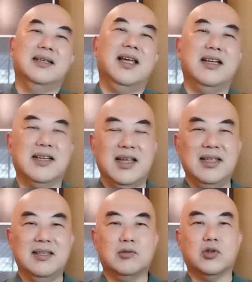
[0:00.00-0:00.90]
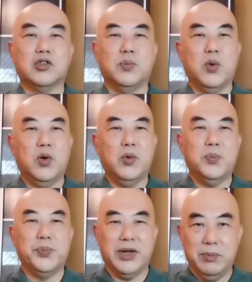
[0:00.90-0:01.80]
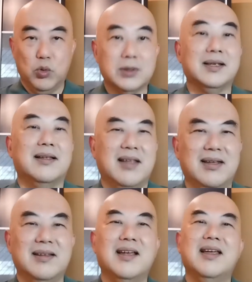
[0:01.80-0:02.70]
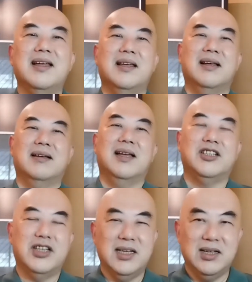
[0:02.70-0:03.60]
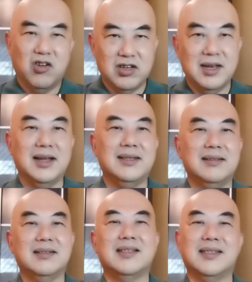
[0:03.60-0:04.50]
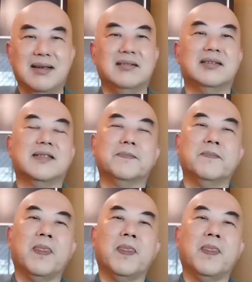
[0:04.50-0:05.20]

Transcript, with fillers: and again, this was more brick and mortar than uh, actually online sales.